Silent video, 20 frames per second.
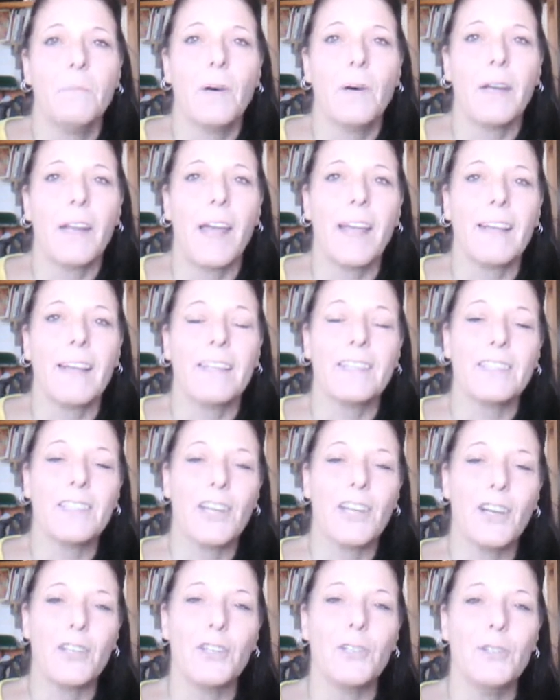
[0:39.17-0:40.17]
But I can
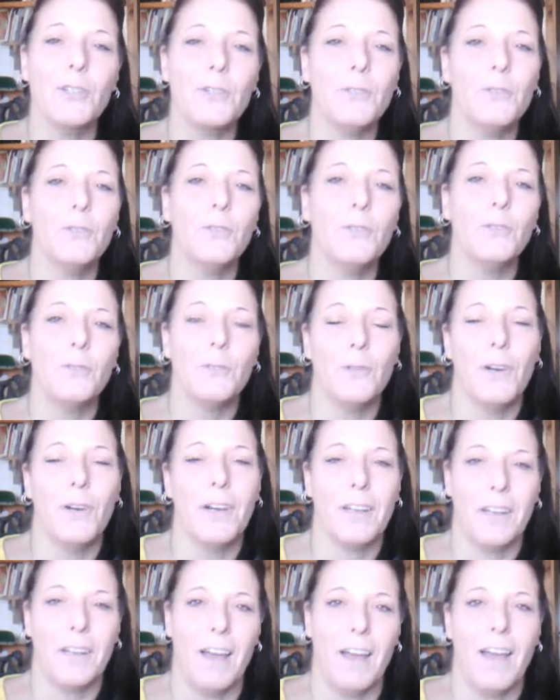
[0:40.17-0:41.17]
tell you
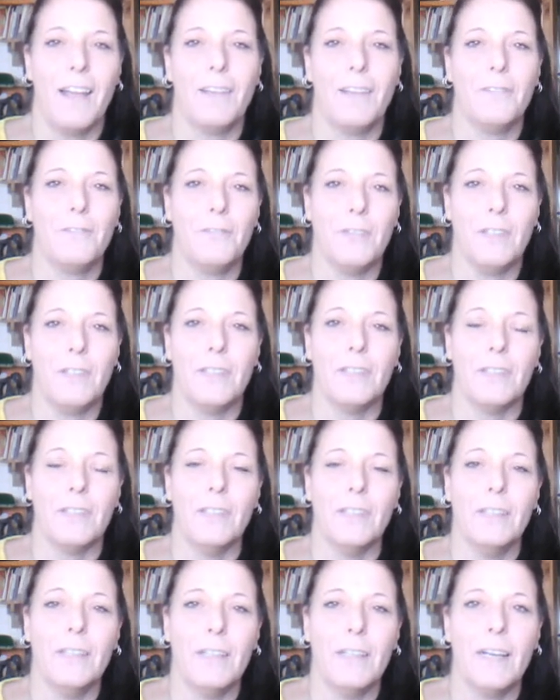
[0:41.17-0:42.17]
what I
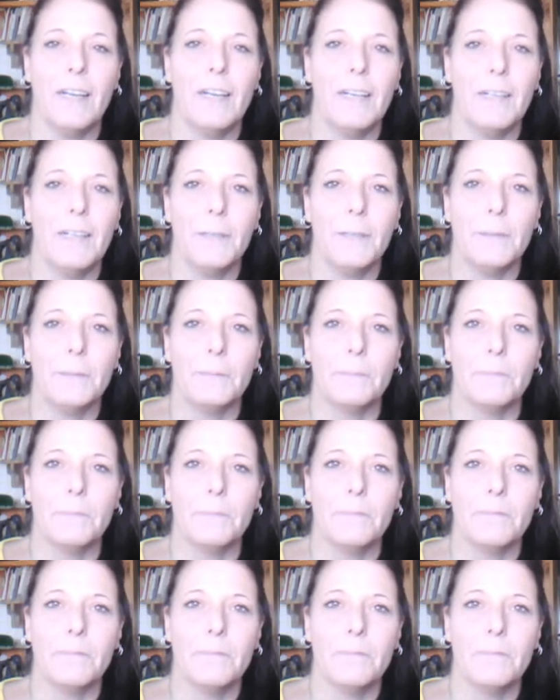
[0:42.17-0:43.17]
feel.
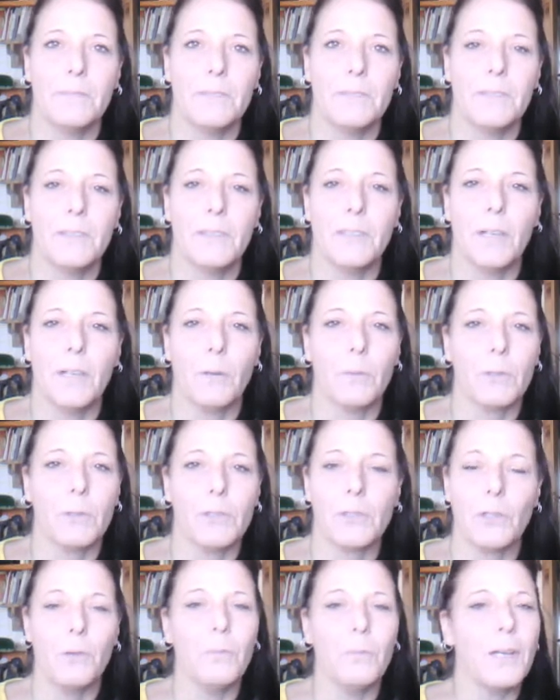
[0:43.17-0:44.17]
Um, there were
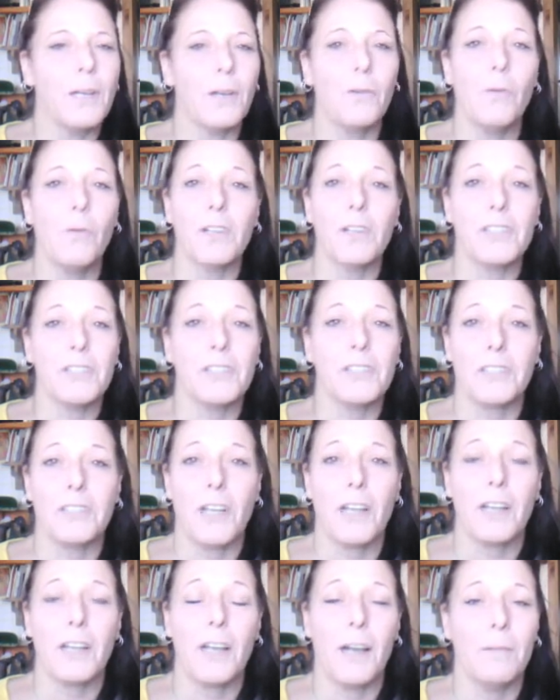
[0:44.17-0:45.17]
so many questions.
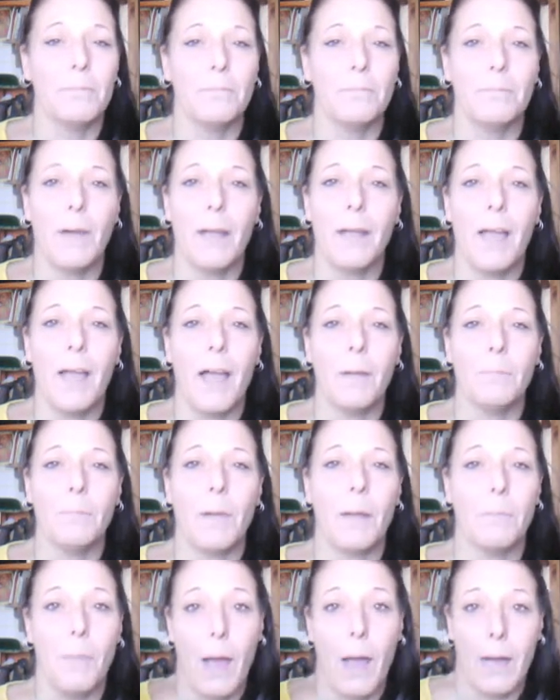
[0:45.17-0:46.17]
I, I, uh, my
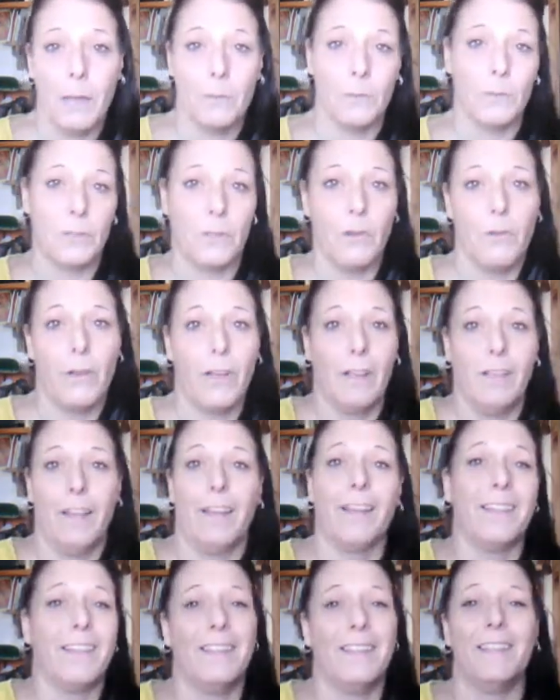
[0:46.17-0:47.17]
my mind was going
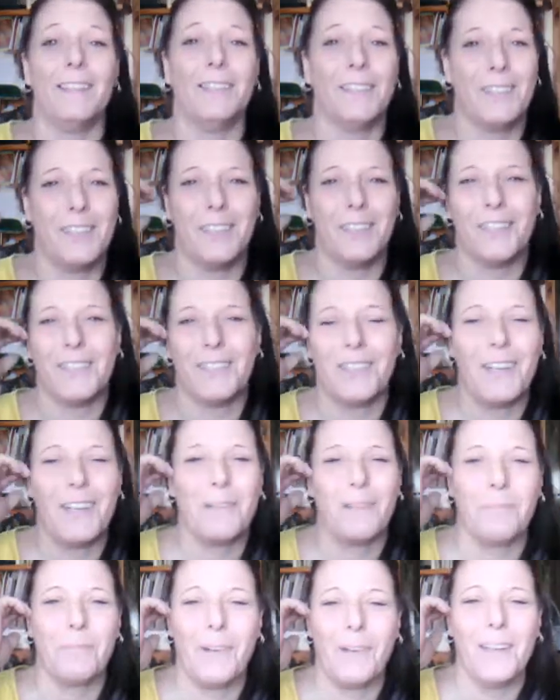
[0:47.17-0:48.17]
like this, just
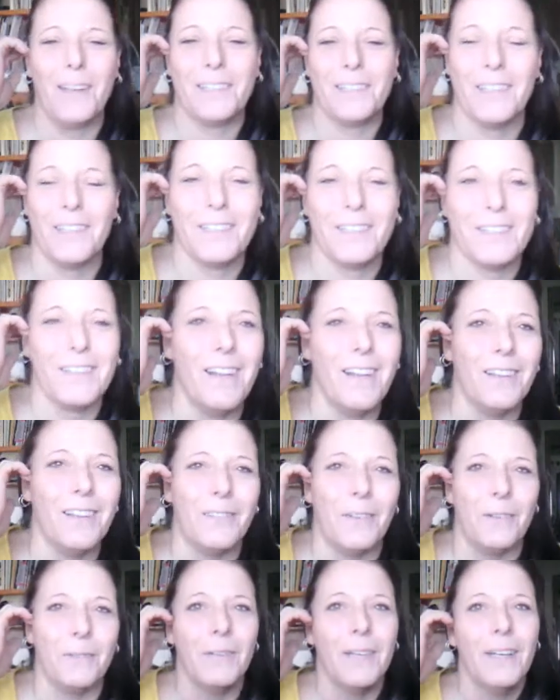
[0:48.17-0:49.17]
trying to process all
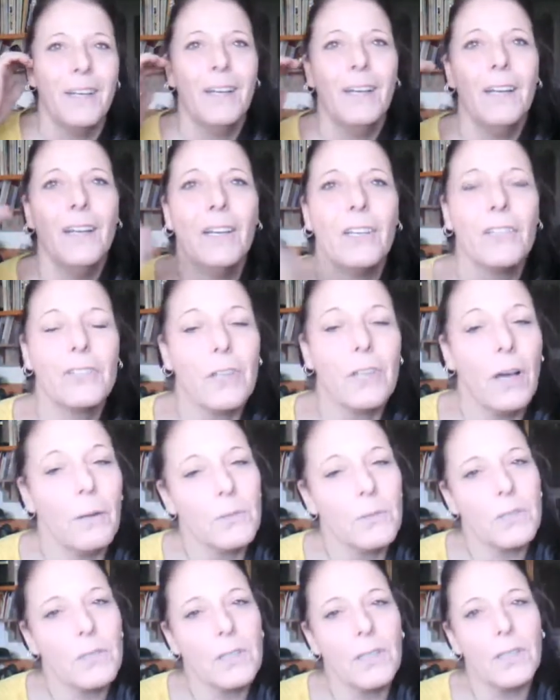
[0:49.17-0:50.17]
of them. So
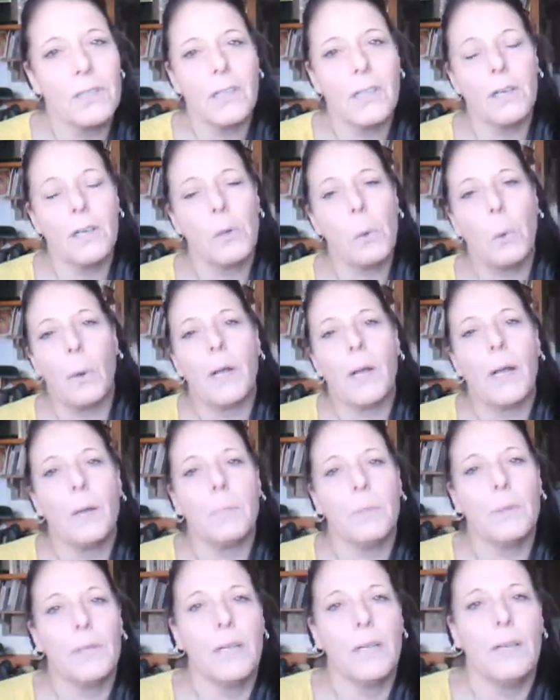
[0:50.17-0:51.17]
I'm just going to tell you what I
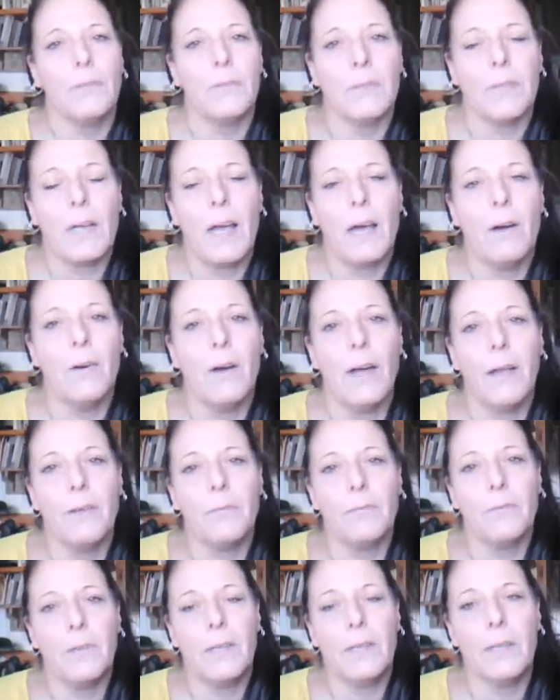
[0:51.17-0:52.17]
believe and how
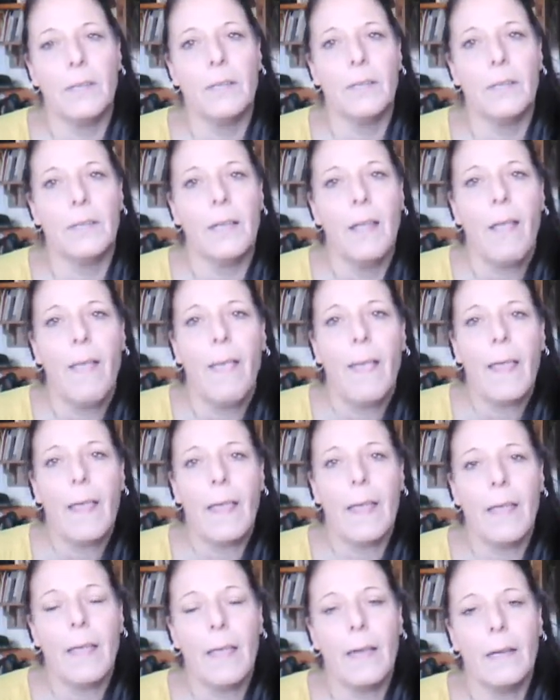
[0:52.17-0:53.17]
I feel.
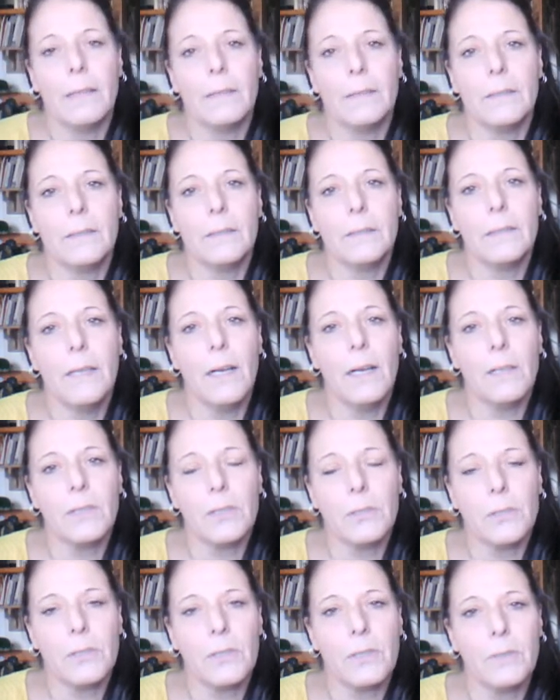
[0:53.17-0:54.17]
And
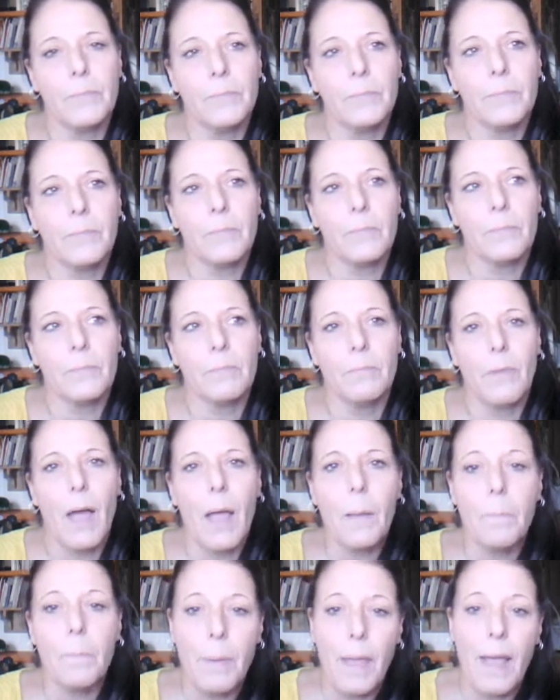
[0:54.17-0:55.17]
yes,
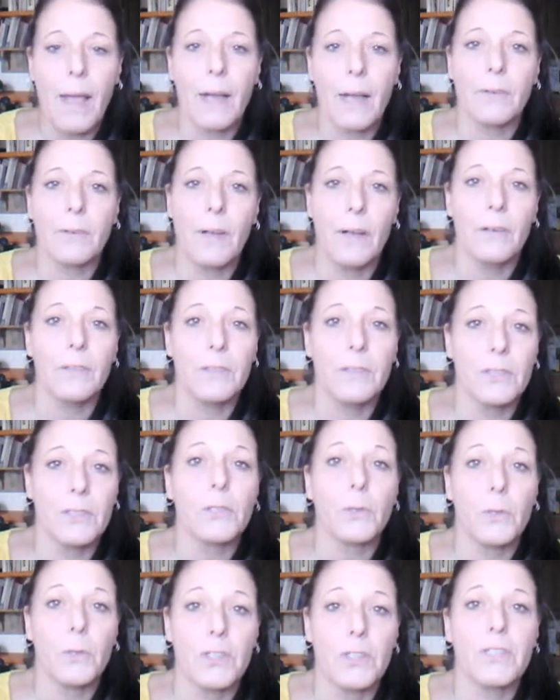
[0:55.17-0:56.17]
my background
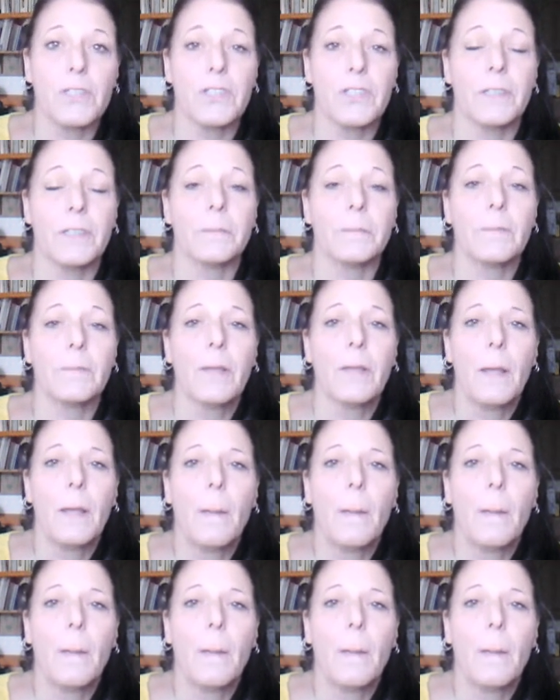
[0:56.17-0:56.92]
is Christian.